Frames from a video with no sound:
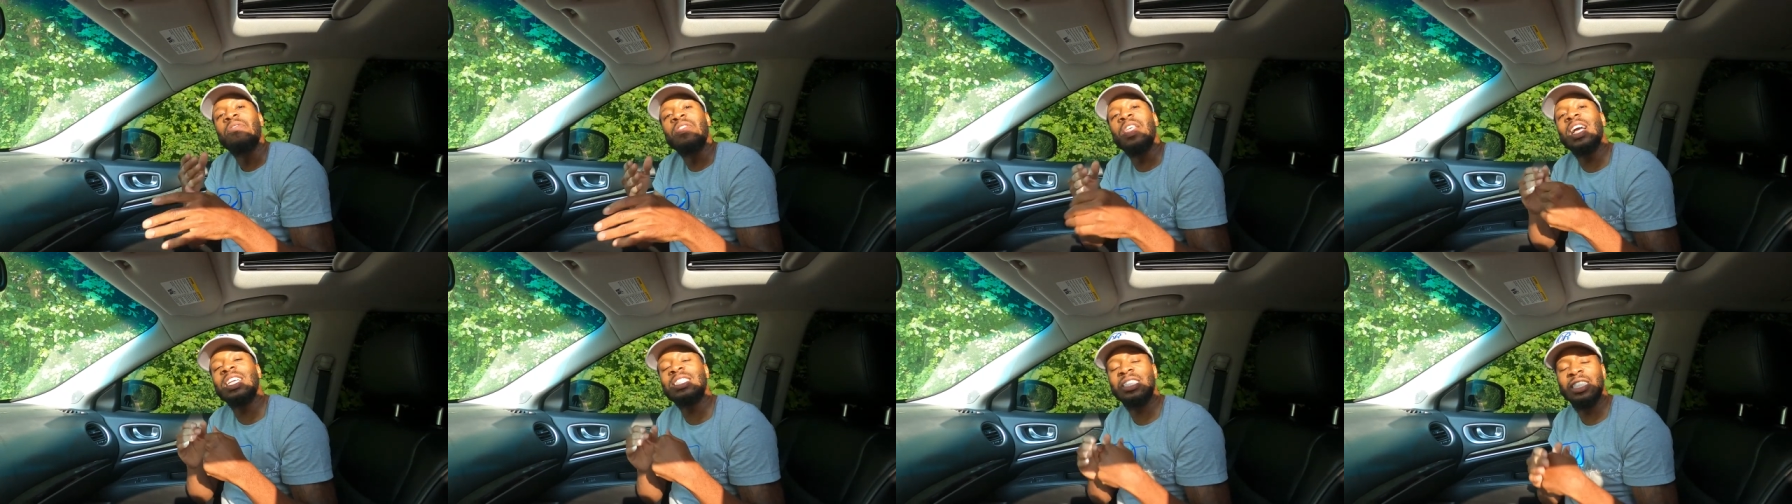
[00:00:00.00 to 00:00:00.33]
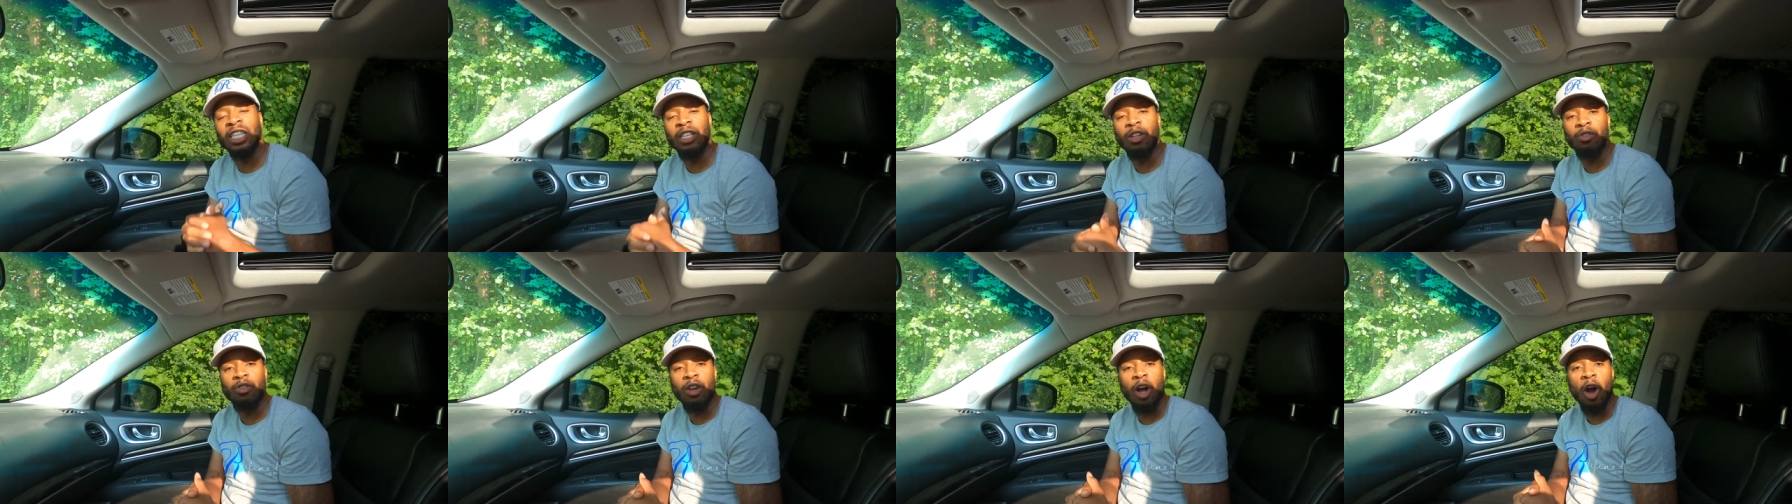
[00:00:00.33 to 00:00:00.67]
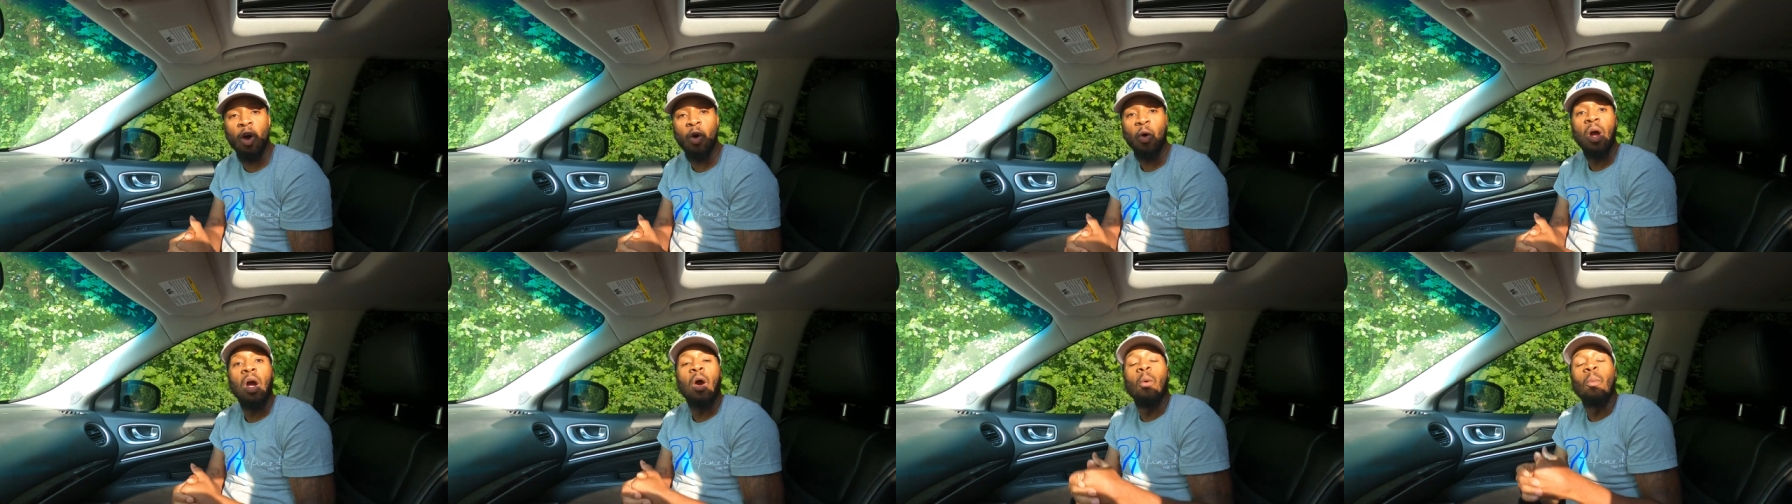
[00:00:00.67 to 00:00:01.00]
Next thing you
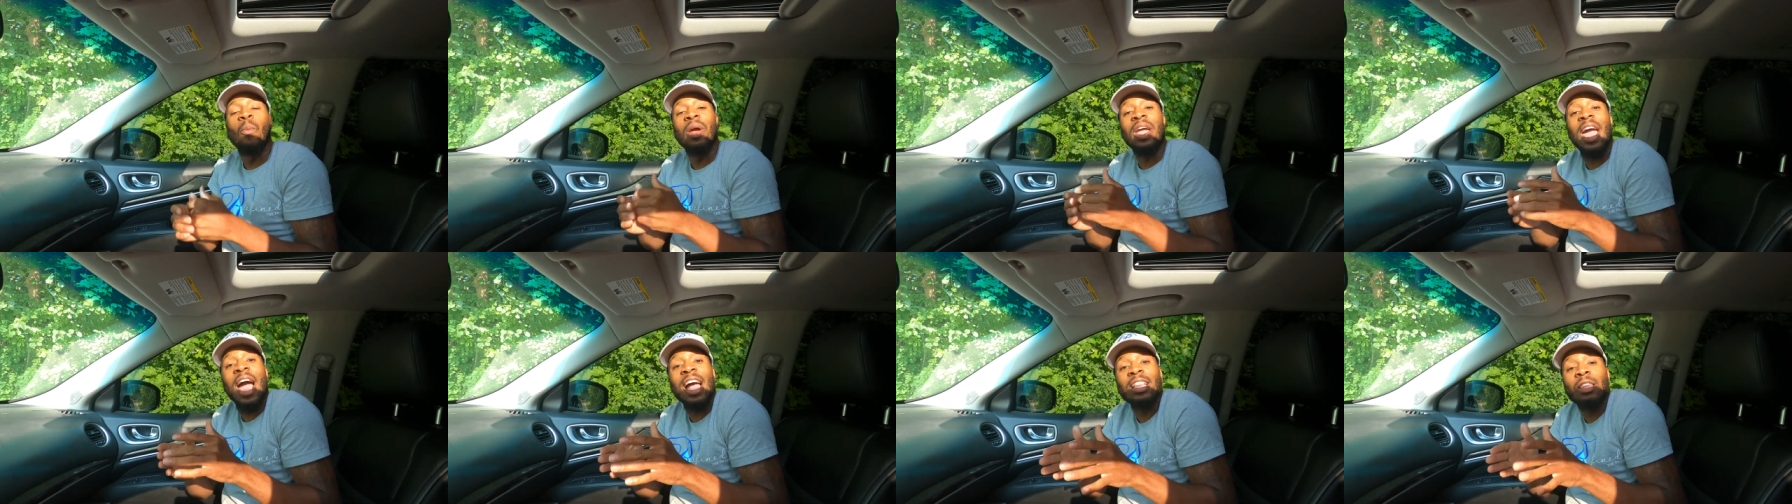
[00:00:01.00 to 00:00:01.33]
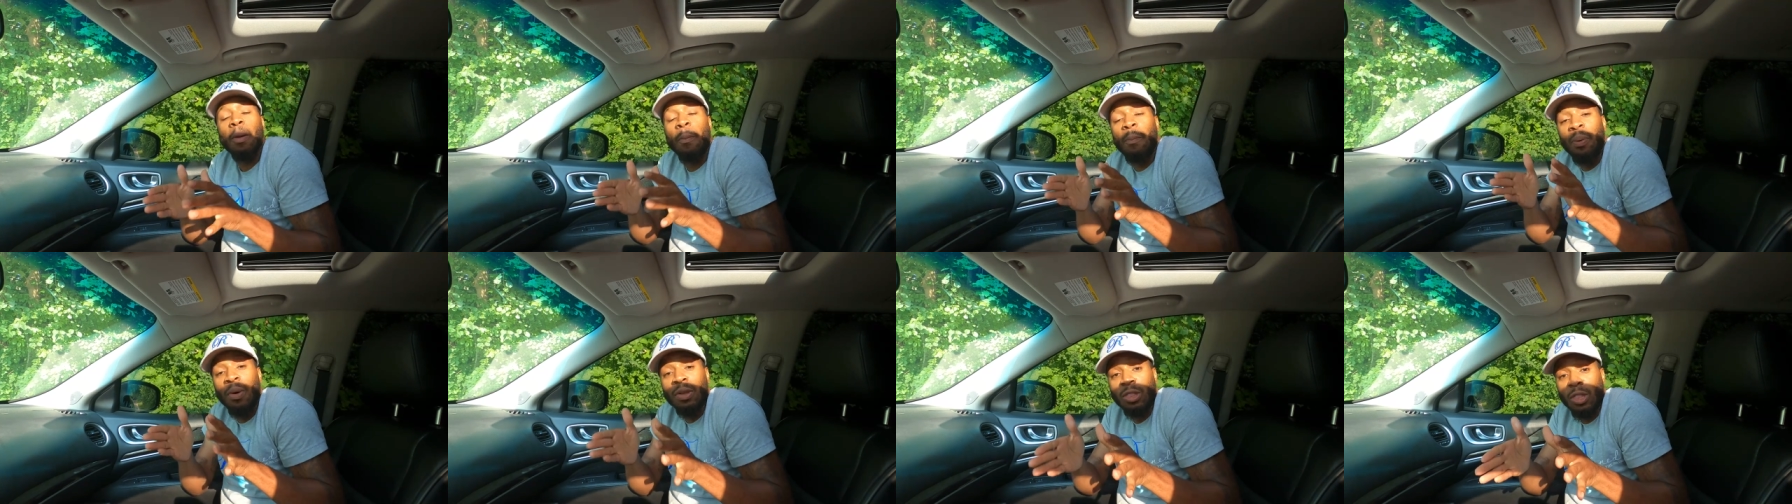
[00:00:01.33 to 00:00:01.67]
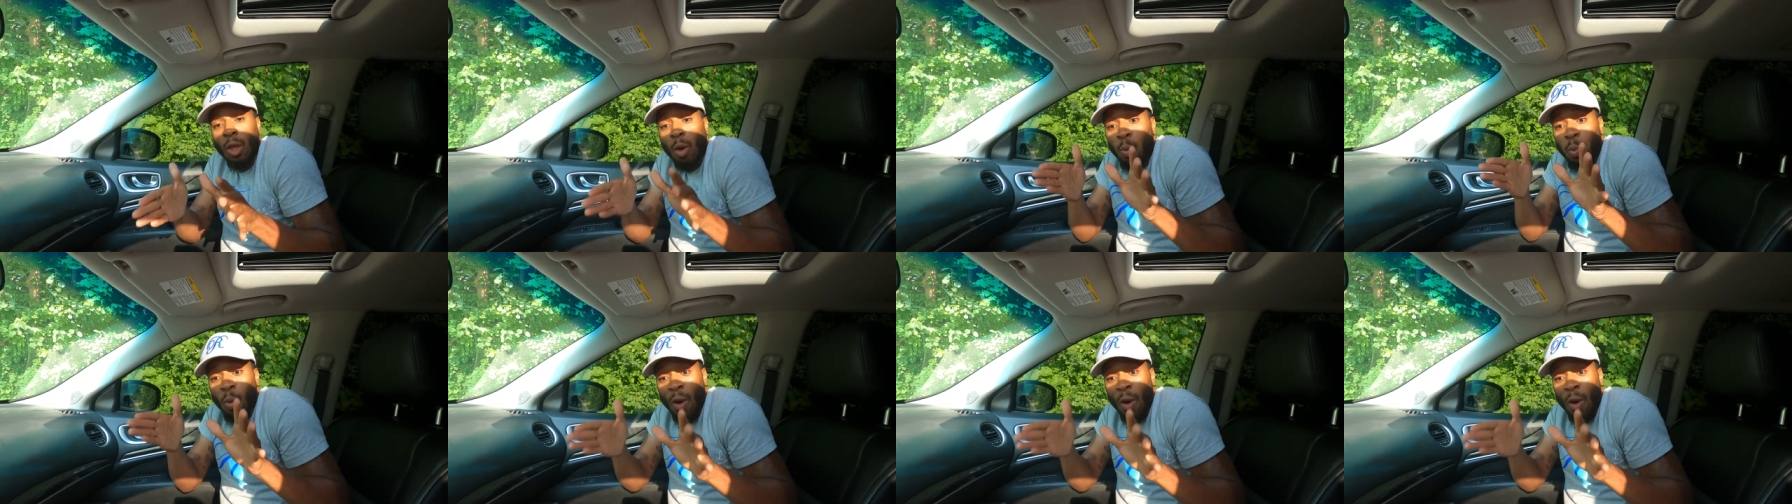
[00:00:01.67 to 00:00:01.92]
know, we had to put the